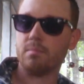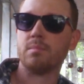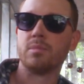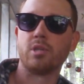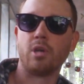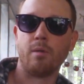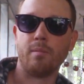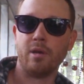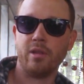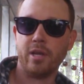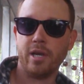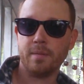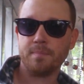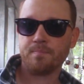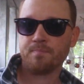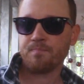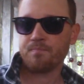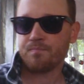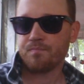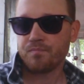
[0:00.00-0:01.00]
Sorry
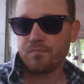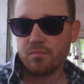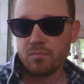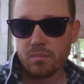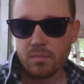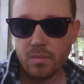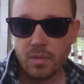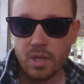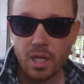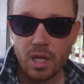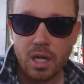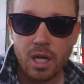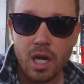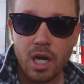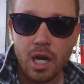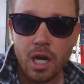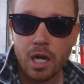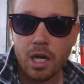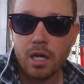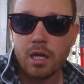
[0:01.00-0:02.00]
about
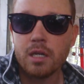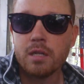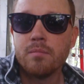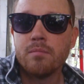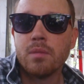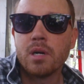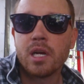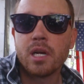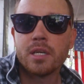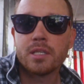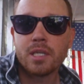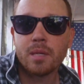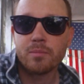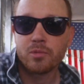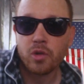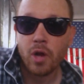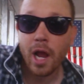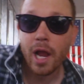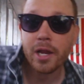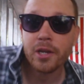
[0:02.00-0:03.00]
that. Because
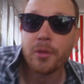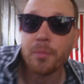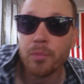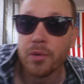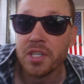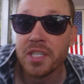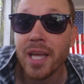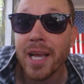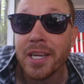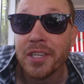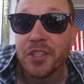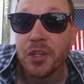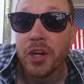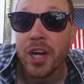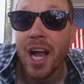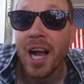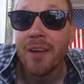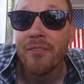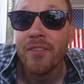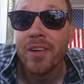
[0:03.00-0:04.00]
I'm trying to protect your
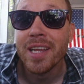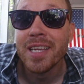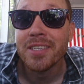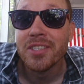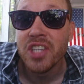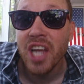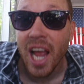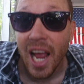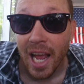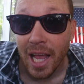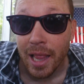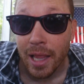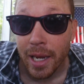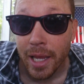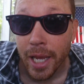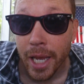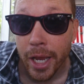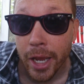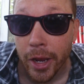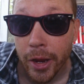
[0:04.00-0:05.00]

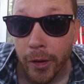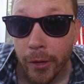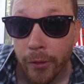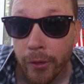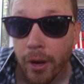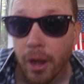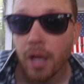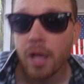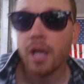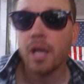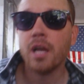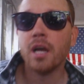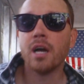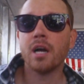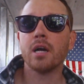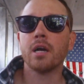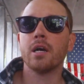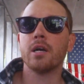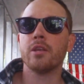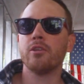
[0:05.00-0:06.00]
confidentiality here.
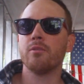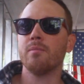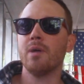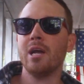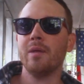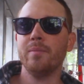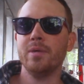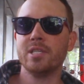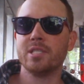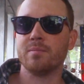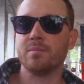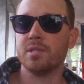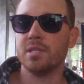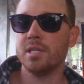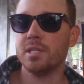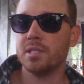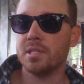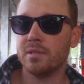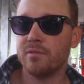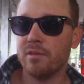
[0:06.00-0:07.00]
There might be some
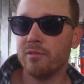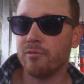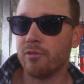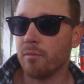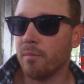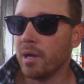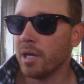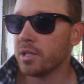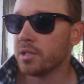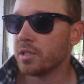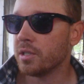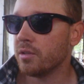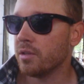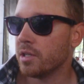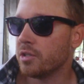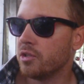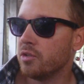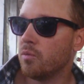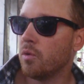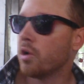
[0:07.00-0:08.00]
sensitive information
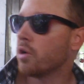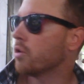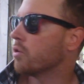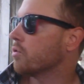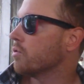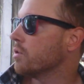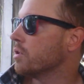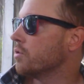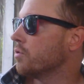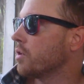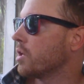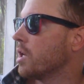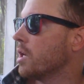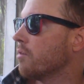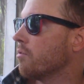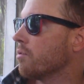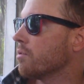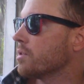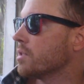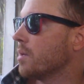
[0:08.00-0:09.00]
that you want Uncle Lou to
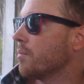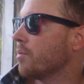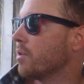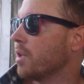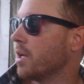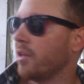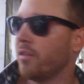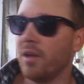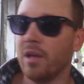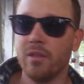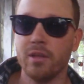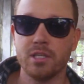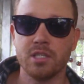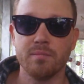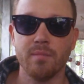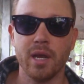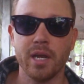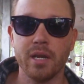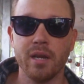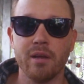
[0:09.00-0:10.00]
cover or something like
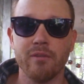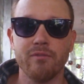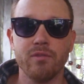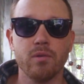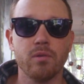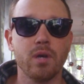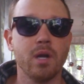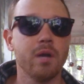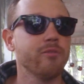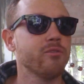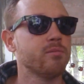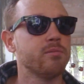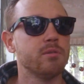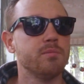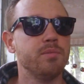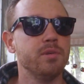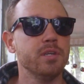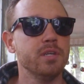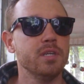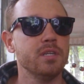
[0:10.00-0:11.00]
that you might not feel
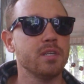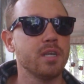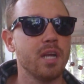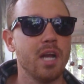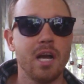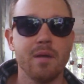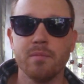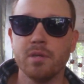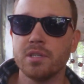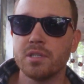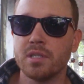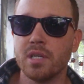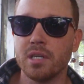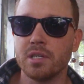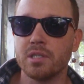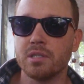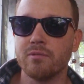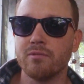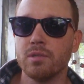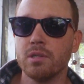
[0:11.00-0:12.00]
comfortable putting in the comment
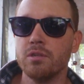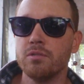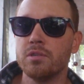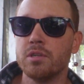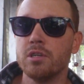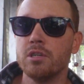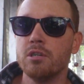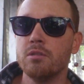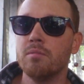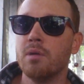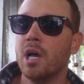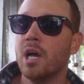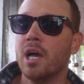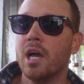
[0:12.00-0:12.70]
section of YouTube.